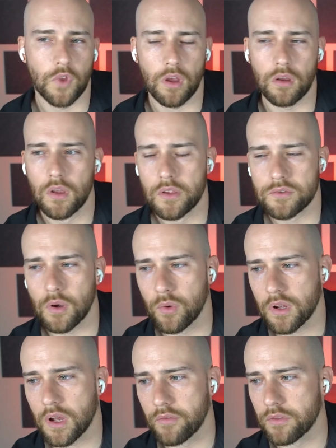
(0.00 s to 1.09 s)
Yeah. So I
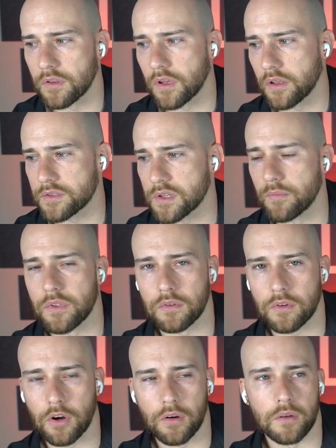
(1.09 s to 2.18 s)
want to cover some of
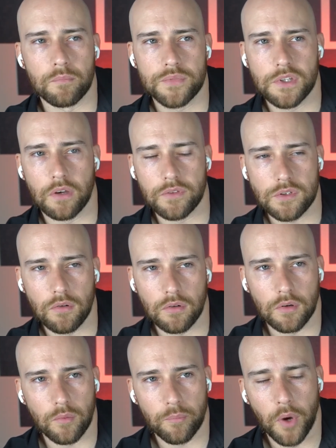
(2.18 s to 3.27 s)
the current stuff that's going
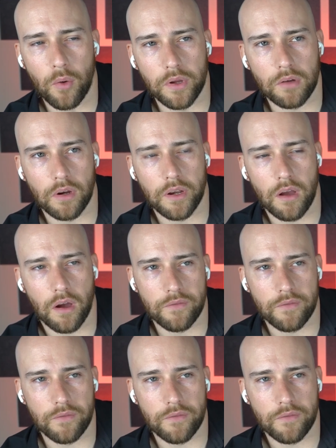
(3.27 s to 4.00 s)
on with Boeing right now.